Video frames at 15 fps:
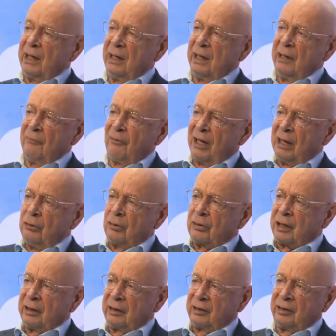if I
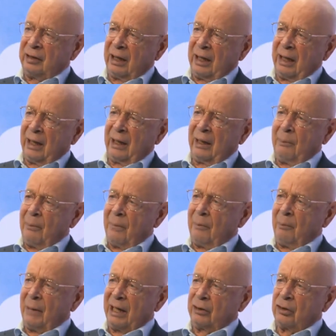look at
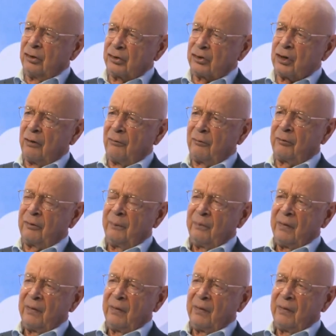Microsoft,